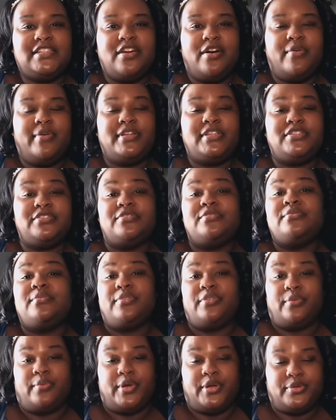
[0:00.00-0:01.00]
go into
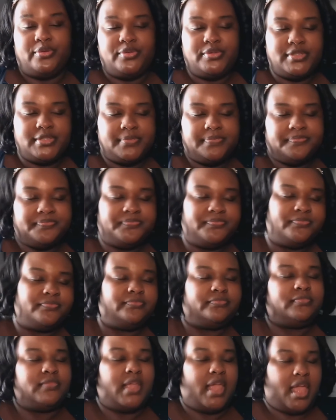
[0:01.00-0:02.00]
the Rose.
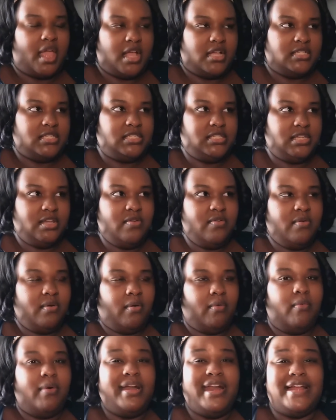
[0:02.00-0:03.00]
So
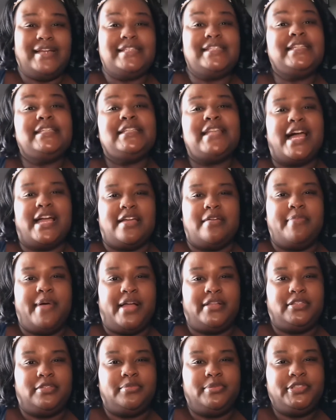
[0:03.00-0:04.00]
what I did like
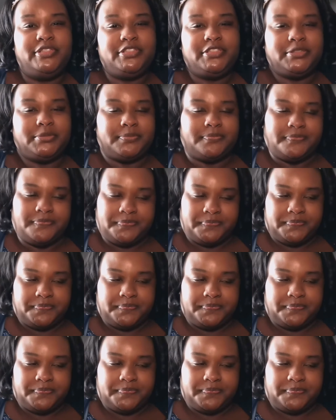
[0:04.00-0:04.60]
about the book